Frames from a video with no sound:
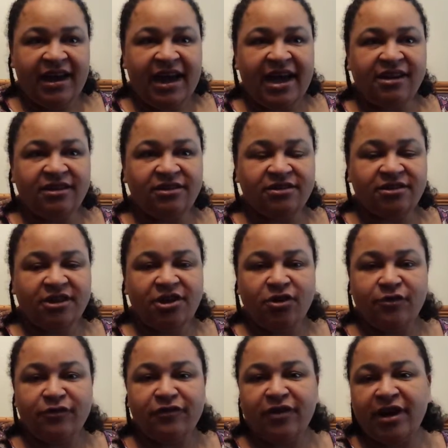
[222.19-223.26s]
and
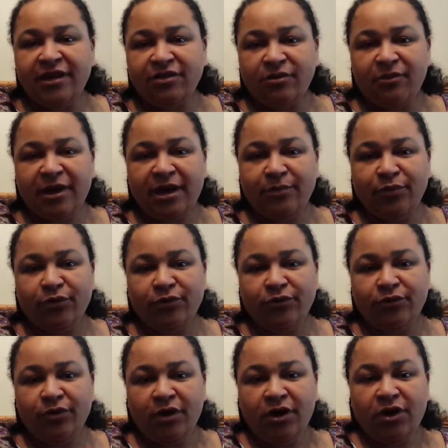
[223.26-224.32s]
you'll find that
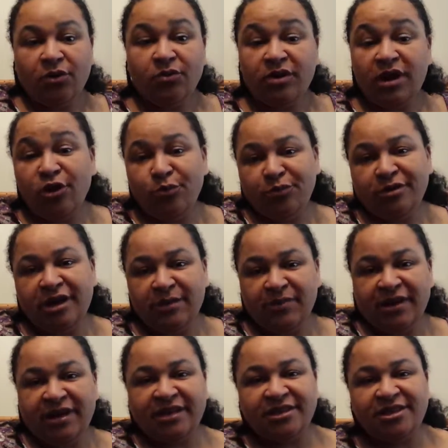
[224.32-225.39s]
people will openly
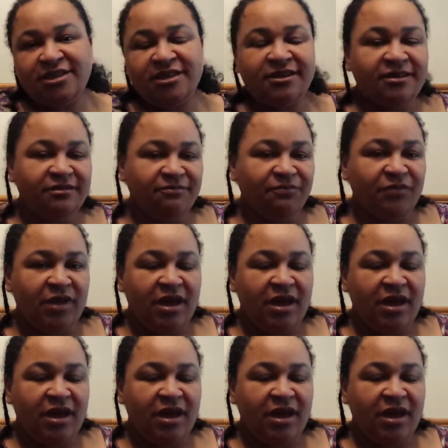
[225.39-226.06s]
begin to